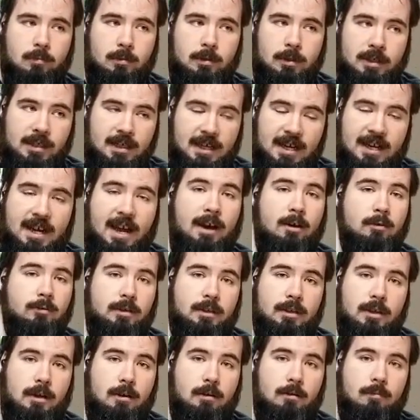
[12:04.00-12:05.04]
Get out
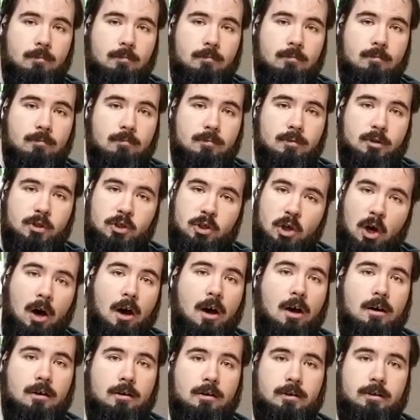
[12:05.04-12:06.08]
there.
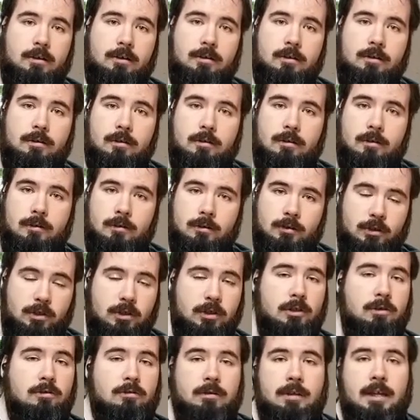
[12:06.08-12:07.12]
Talk to
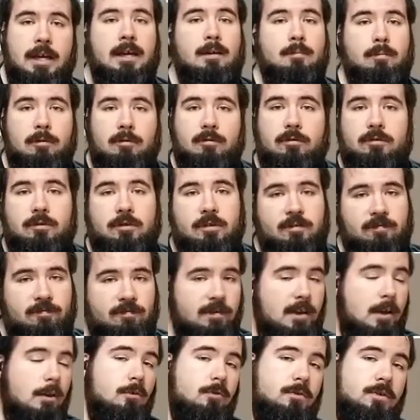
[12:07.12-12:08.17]
your neighbors and
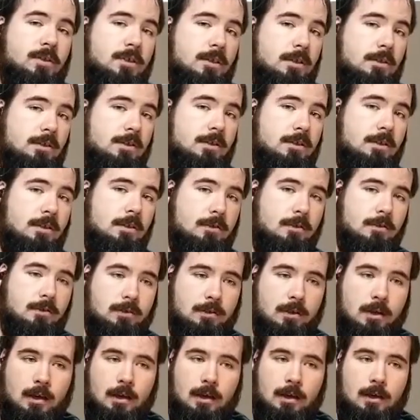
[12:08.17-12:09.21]
fellow citizens.
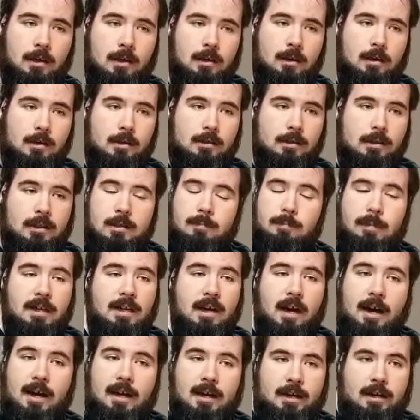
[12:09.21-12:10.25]
Keep an
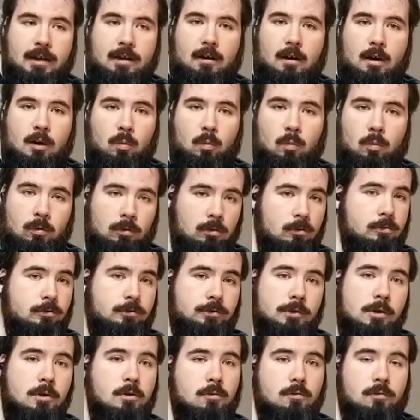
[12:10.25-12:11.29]
eye on world
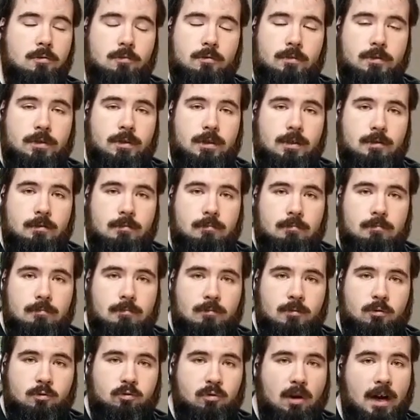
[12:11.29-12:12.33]
news and
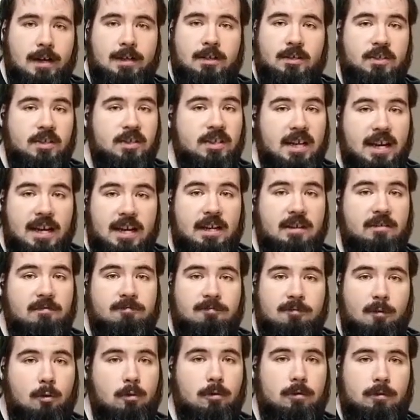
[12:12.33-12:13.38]
try to stay
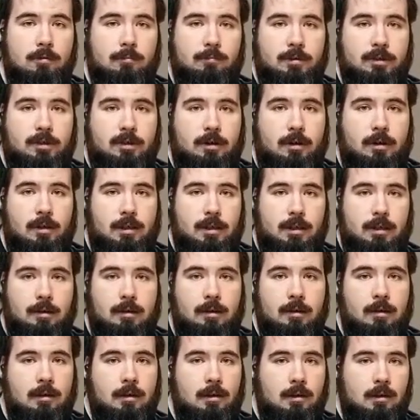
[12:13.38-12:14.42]
informed on
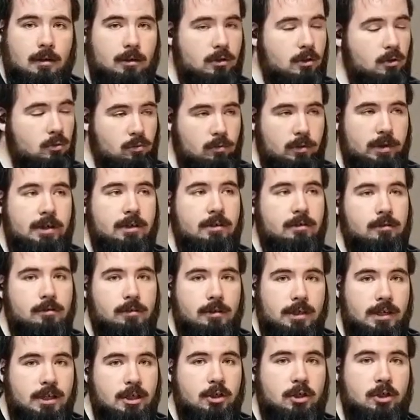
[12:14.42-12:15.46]
the real
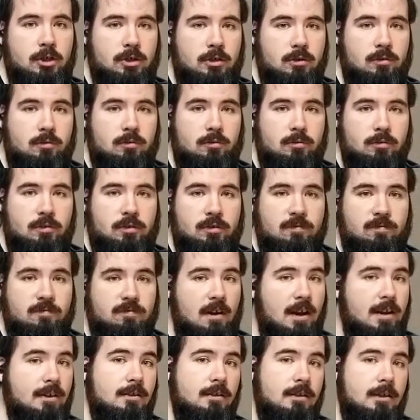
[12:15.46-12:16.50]
issues
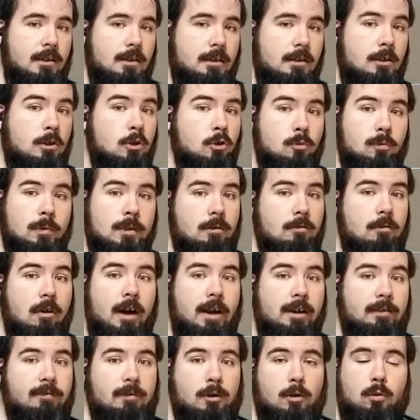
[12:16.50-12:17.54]
threatening human
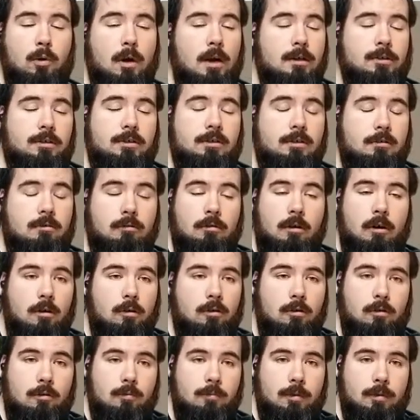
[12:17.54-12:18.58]
life across the
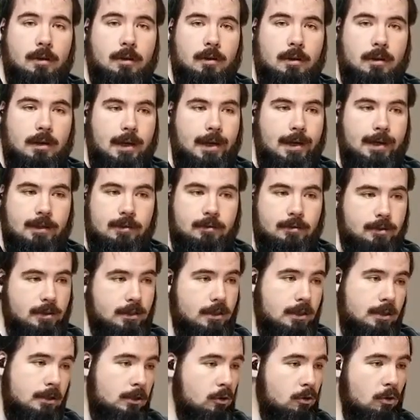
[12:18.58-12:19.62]
globe and
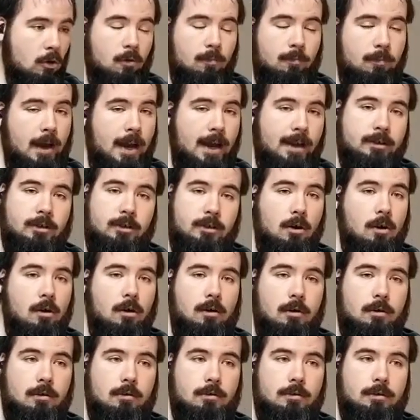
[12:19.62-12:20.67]
in your own
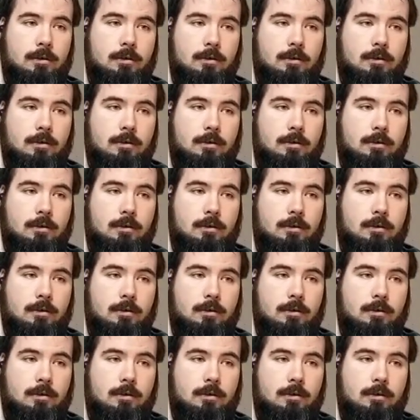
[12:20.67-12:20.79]
backyard.